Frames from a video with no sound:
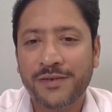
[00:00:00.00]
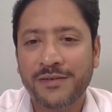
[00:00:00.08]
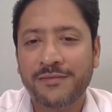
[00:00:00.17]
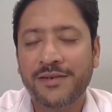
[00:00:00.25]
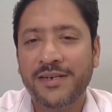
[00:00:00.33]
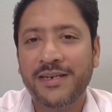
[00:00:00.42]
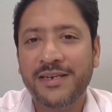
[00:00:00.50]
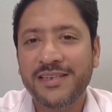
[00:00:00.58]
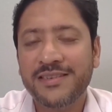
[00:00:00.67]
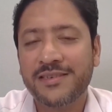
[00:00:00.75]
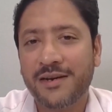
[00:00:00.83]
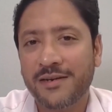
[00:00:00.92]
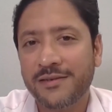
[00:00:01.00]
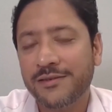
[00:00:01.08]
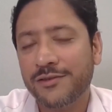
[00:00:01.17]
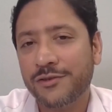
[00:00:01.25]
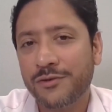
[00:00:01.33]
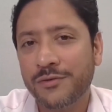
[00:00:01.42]
very, very least
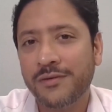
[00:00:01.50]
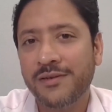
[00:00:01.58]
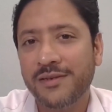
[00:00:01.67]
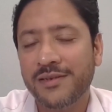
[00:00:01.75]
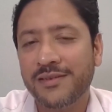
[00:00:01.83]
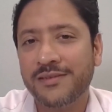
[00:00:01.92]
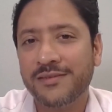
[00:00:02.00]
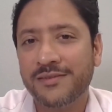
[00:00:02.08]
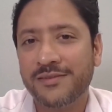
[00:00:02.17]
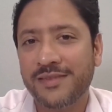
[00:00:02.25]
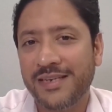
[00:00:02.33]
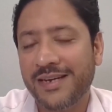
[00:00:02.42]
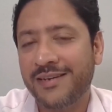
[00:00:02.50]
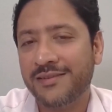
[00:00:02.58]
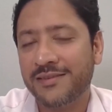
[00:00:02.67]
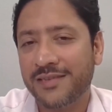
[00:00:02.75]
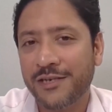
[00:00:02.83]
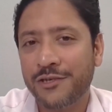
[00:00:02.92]
understood, is the
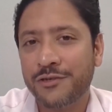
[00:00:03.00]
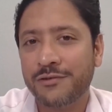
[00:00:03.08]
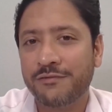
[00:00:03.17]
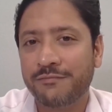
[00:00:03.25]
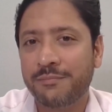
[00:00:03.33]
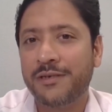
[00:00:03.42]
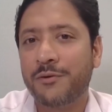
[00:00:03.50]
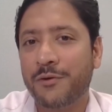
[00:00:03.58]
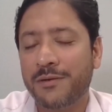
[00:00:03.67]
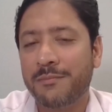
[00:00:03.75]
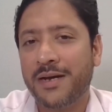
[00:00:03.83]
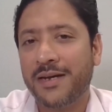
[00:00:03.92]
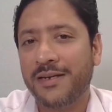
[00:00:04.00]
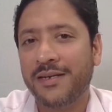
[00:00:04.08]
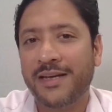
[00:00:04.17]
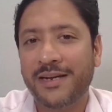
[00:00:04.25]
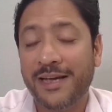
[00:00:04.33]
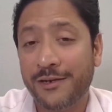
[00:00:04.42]
intersection of Bitcoin mining
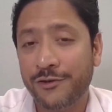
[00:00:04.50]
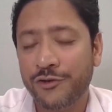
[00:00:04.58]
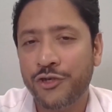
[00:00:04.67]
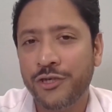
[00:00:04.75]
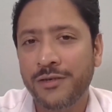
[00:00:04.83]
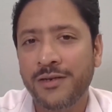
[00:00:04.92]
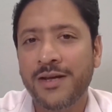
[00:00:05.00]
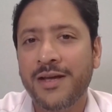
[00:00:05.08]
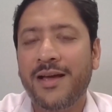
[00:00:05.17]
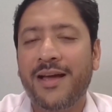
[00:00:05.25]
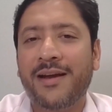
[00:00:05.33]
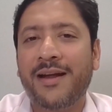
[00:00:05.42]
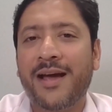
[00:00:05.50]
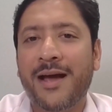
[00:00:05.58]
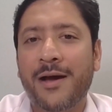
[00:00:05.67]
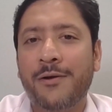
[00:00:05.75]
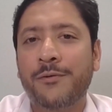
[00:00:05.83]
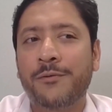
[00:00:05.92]
and energy, and
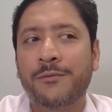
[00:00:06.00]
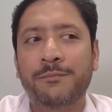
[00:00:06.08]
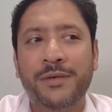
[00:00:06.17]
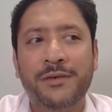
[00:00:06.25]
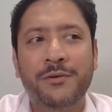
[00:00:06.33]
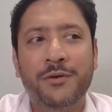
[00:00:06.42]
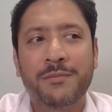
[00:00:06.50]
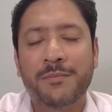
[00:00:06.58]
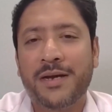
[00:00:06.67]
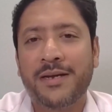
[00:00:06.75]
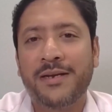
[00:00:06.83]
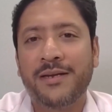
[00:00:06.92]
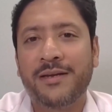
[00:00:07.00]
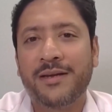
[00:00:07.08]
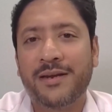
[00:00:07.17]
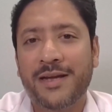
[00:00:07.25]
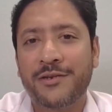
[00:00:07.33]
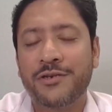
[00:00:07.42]
how Bitcoin
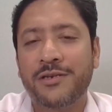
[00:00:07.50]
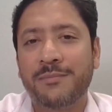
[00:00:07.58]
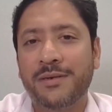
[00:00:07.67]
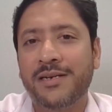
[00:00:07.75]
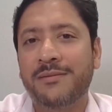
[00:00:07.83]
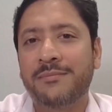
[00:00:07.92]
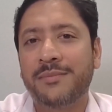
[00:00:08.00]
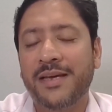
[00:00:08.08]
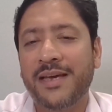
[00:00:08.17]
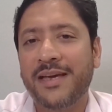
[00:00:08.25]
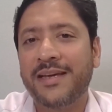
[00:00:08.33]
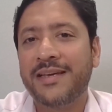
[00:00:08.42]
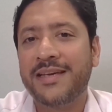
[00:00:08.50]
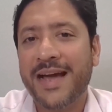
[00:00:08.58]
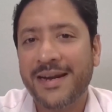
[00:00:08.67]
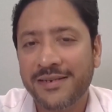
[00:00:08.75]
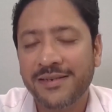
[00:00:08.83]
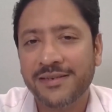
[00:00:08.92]
mining can actually become a
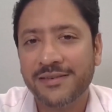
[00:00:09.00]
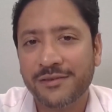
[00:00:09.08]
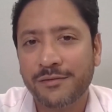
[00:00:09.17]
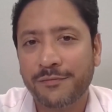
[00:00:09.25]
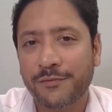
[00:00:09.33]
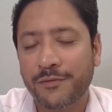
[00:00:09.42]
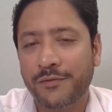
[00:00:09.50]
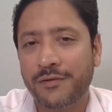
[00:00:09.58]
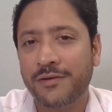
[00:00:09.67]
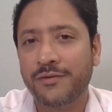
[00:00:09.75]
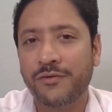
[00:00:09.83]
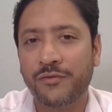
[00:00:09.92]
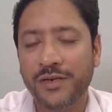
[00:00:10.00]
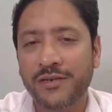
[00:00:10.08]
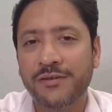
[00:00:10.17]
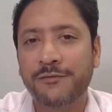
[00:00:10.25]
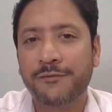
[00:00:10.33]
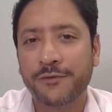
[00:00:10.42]
catalyst for a
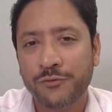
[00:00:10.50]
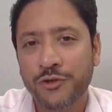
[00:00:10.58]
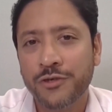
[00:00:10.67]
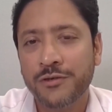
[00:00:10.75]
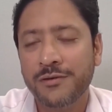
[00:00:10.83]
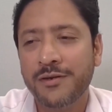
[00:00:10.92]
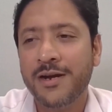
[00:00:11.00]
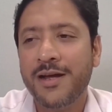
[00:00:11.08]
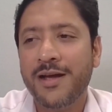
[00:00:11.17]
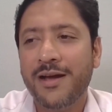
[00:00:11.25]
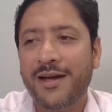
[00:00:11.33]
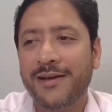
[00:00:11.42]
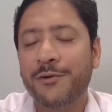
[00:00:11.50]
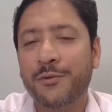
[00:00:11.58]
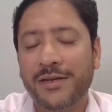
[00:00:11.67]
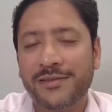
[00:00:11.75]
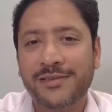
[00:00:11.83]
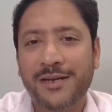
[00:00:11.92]
greener future. I
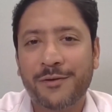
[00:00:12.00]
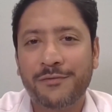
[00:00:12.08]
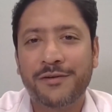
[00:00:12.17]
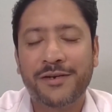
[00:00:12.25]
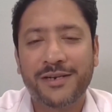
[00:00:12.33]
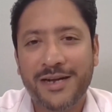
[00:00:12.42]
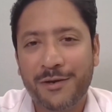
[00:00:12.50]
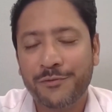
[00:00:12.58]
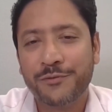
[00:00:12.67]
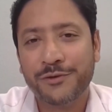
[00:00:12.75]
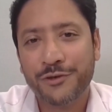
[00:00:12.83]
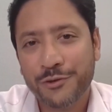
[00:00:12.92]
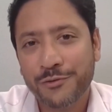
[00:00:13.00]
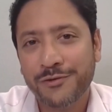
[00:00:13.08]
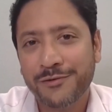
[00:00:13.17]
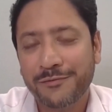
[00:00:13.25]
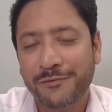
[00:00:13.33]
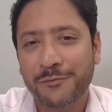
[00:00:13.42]
know I sound very
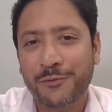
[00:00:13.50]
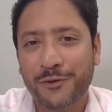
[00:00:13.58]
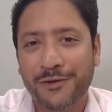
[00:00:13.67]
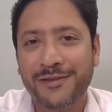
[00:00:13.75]
counterintuitive to